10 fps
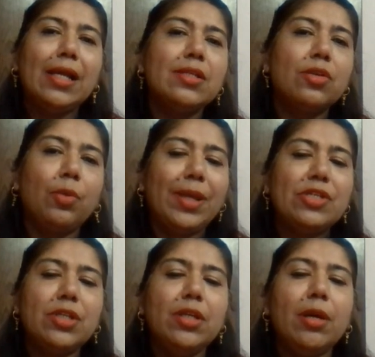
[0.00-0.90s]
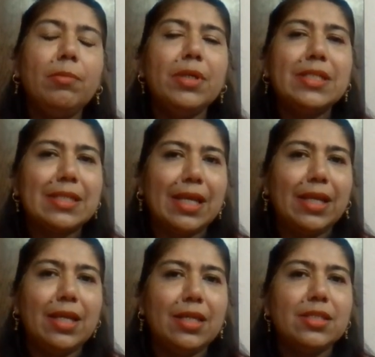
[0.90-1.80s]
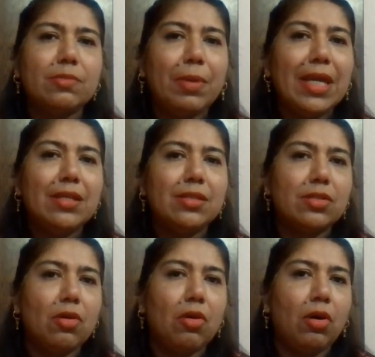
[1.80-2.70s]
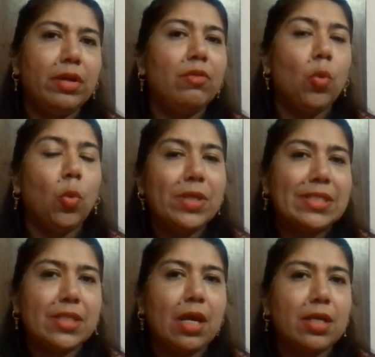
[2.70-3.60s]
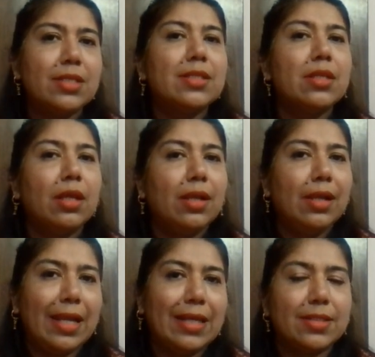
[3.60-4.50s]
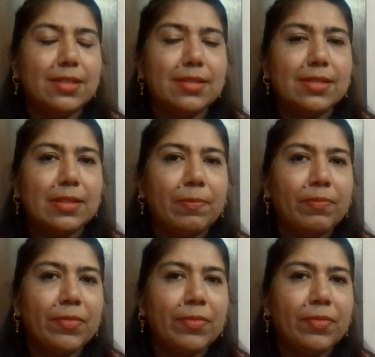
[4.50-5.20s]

and question number 10 is based on Vista's lessons.